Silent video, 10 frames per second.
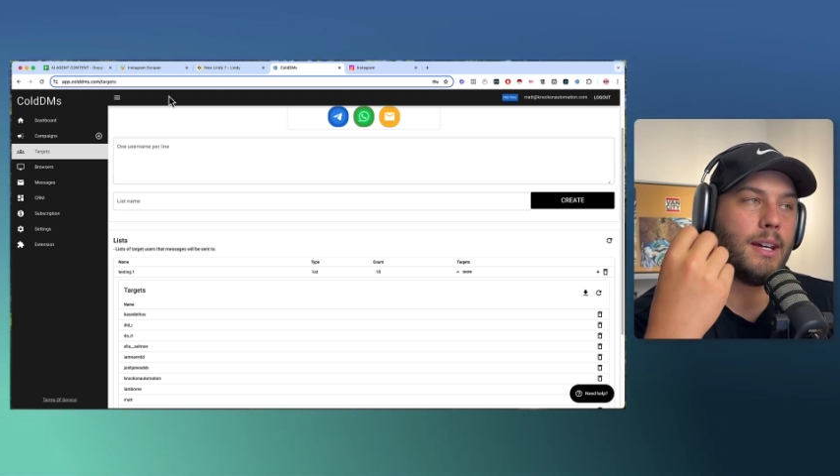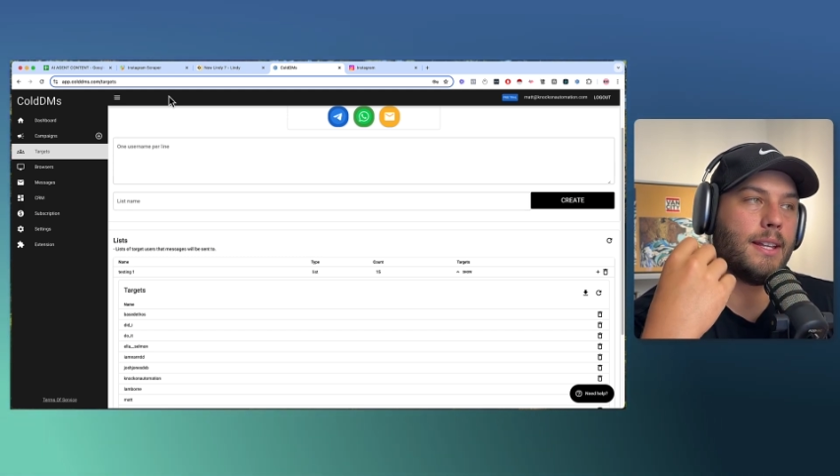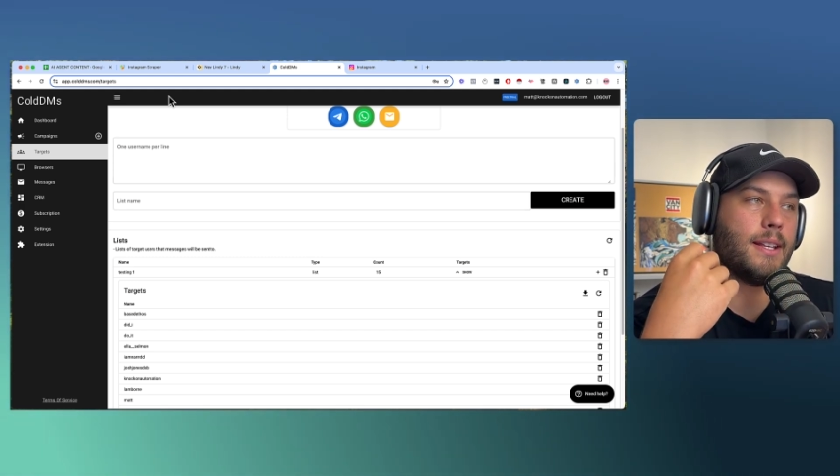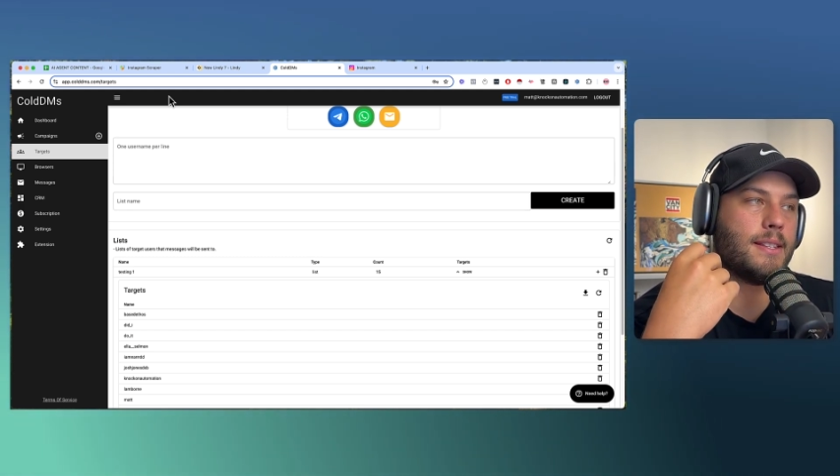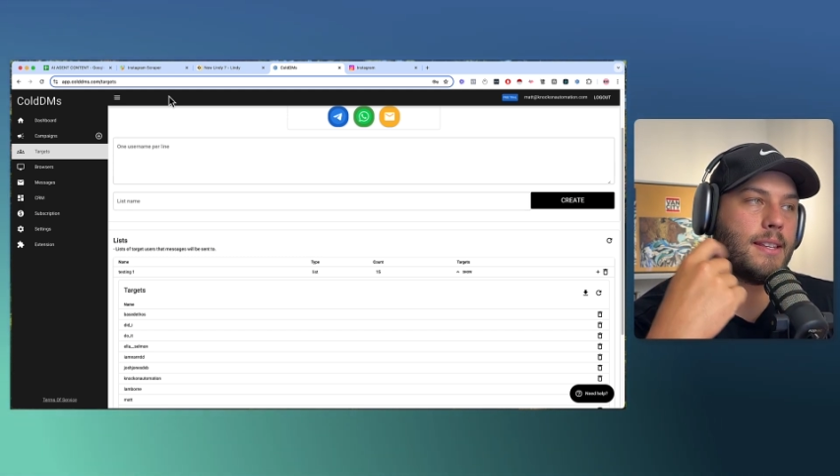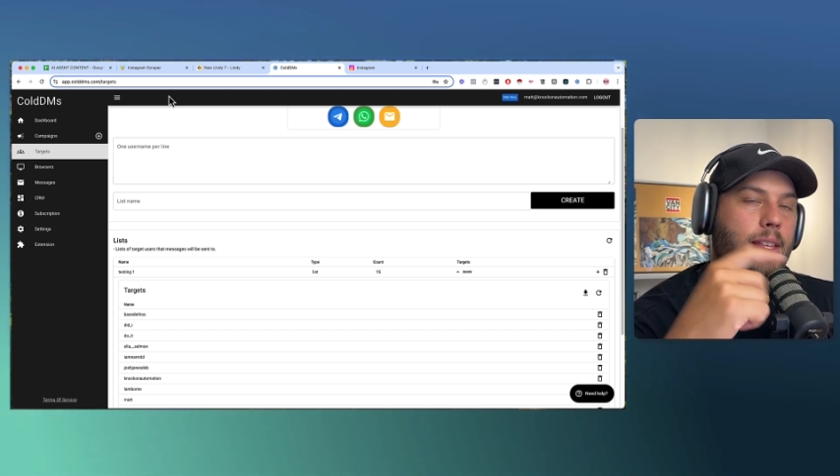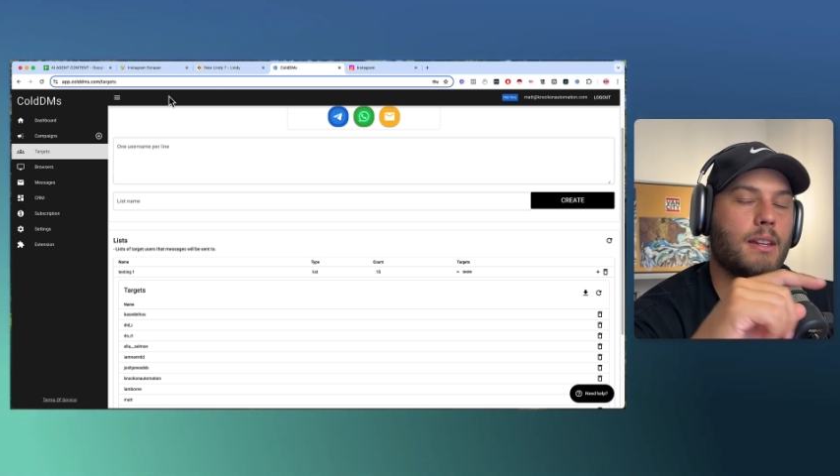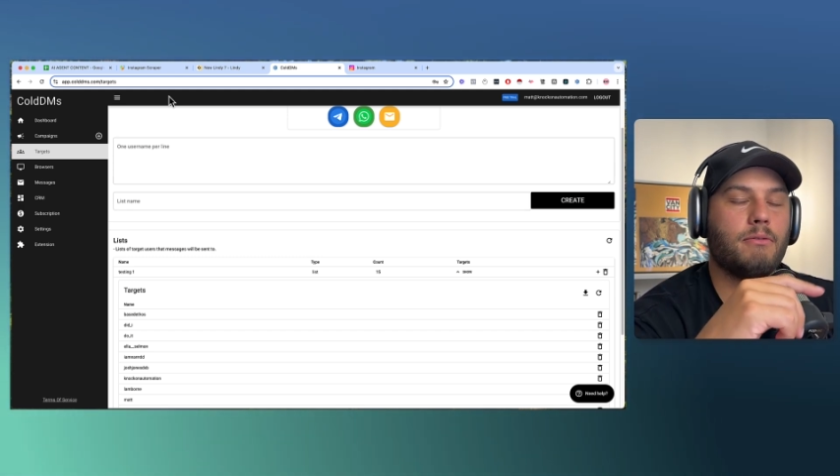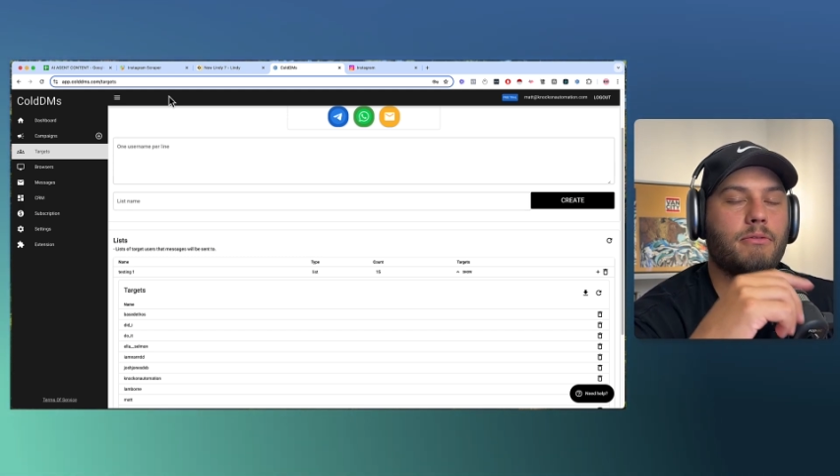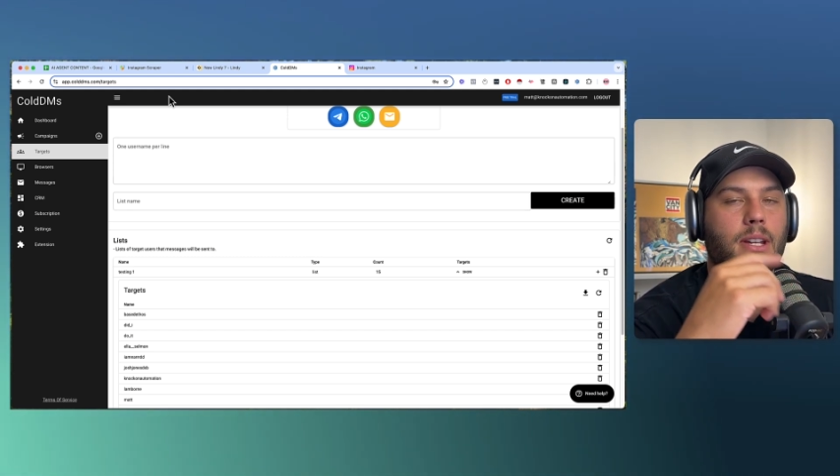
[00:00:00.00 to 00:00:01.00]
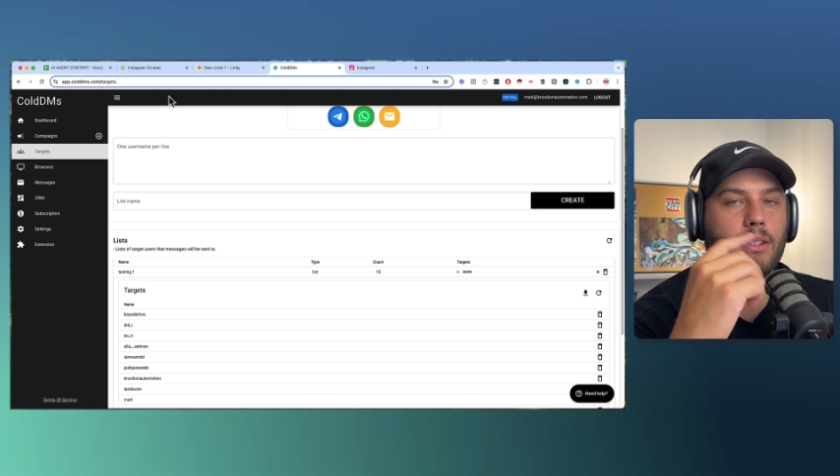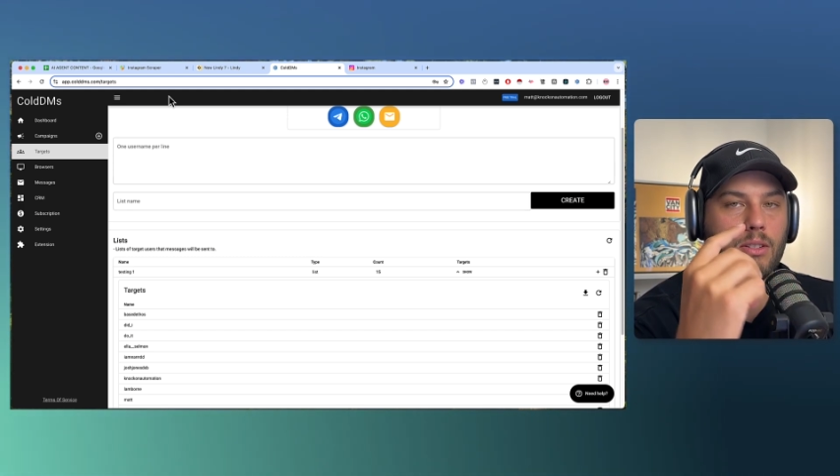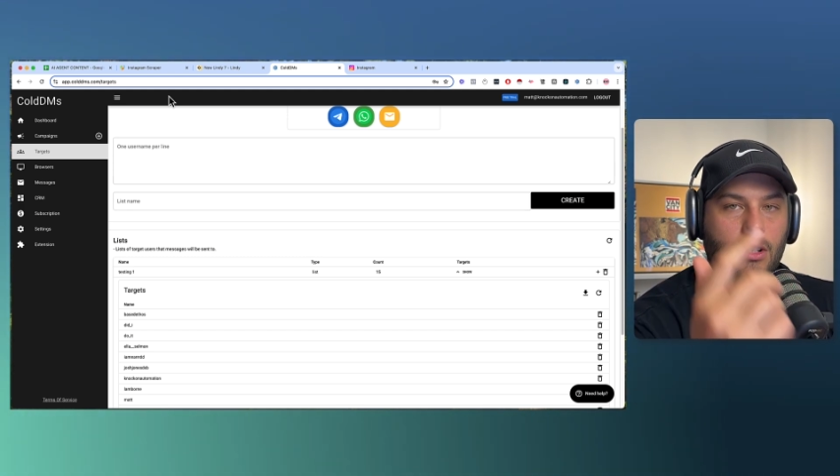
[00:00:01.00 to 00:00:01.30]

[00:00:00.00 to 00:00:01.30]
and then send that information to